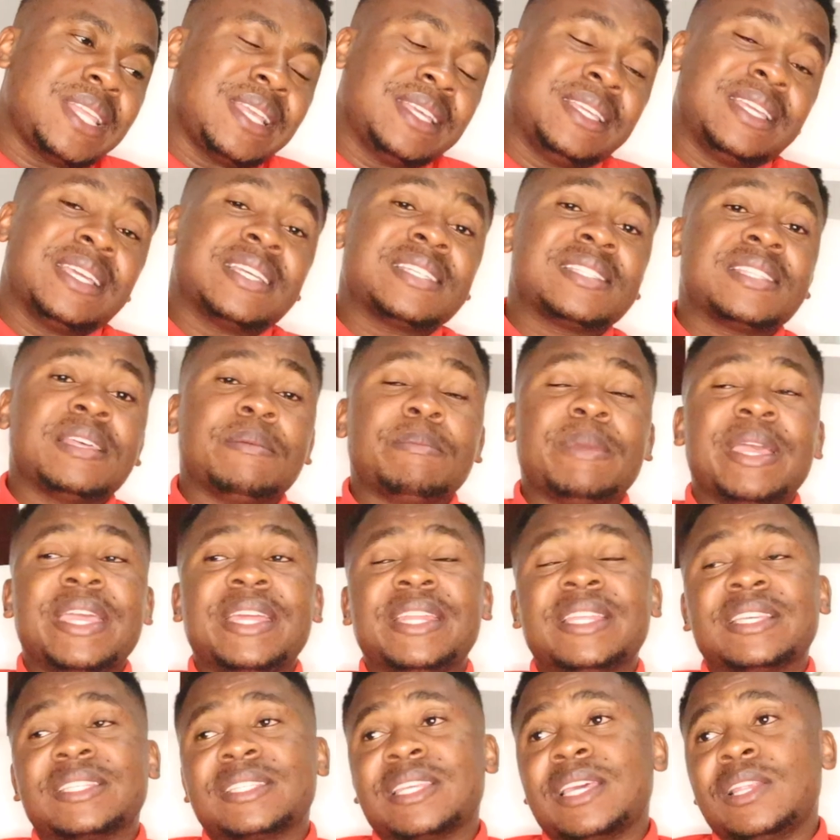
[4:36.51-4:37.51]
yes, they
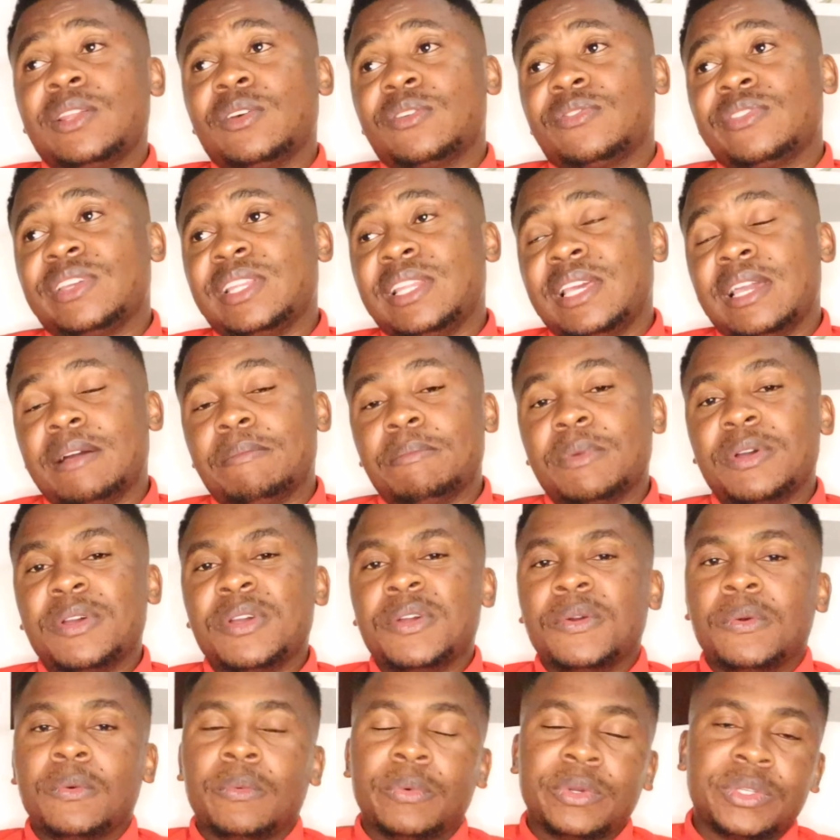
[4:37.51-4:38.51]
made a sale of helium,
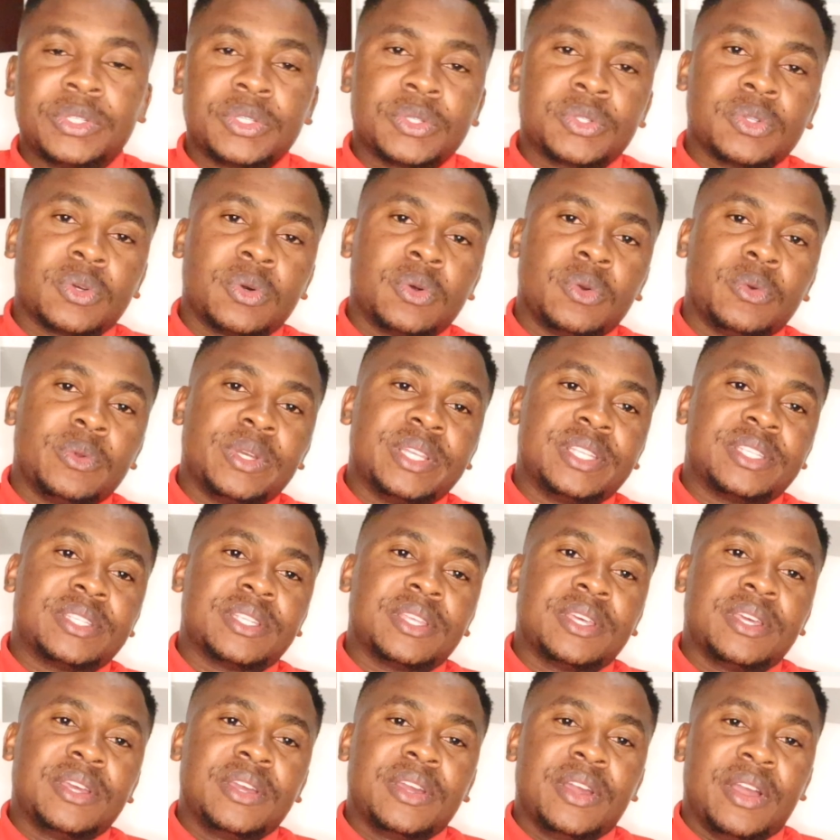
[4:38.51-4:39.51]
which is
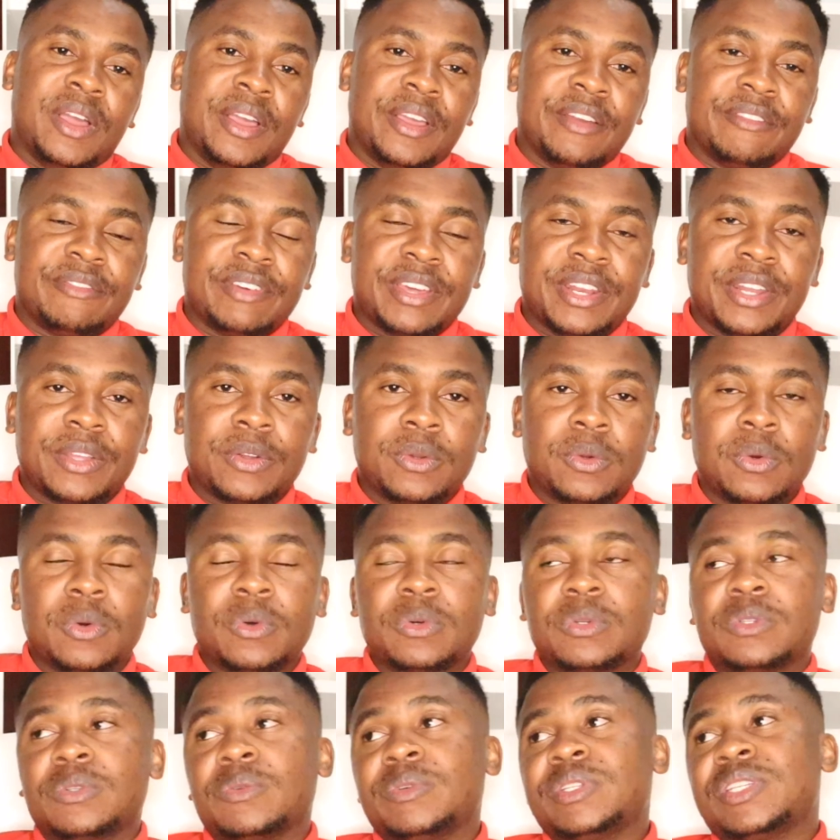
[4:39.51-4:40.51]
always very
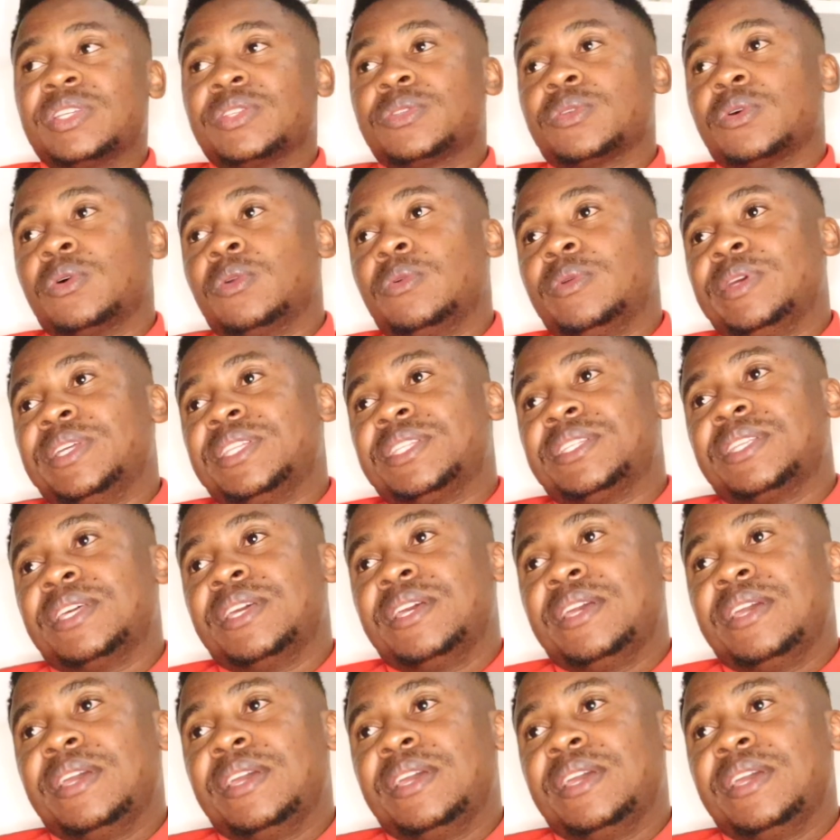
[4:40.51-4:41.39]
good, which is always